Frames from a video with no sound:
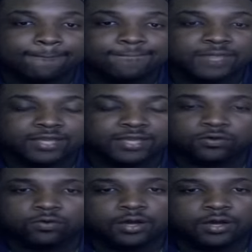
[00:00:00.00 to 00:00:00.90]
I can
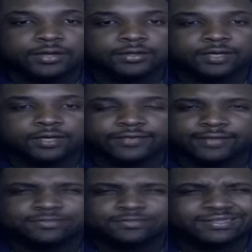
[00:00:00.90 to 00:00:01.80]
go on and on. They have
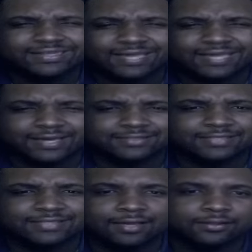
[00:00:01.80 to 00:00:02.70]
a lot of
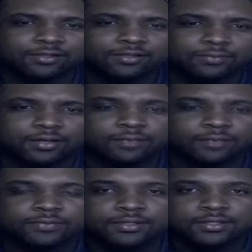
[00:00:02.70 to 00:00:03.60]
talent coming up.
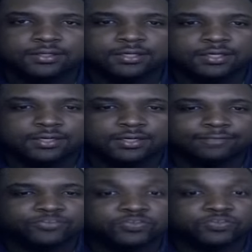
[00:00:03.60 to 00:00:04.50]

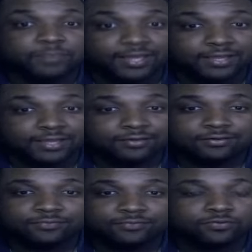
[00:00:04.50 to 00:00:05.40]
Spain,
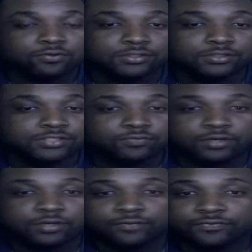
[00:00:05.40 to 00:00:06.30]
of course, they won
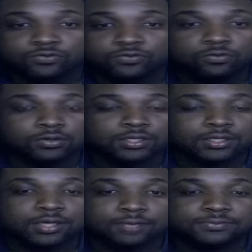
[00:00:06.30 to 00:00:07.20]
a few World
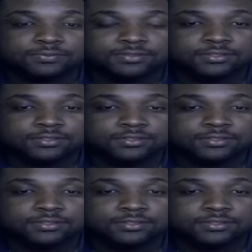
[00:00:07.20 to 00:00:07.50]
Cups.